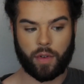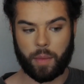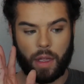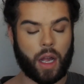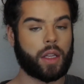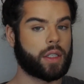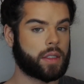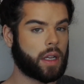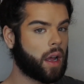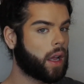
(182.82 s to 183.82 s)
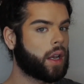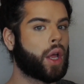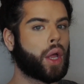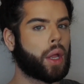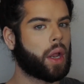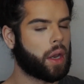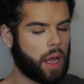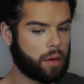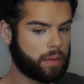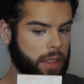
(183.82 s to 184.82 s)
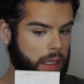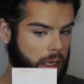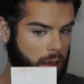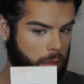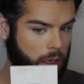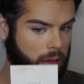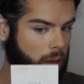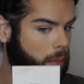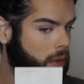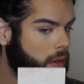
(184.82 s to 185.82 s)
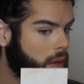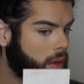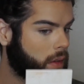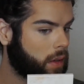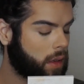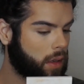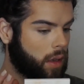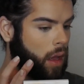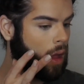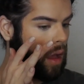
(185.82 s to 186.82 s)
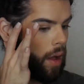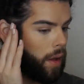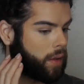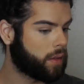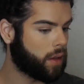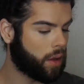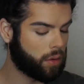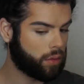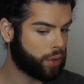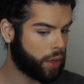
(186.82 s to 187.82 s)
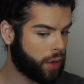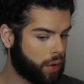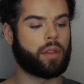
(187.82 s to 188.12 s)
from the other side? Not really, because I'm still seeing a subtle glow.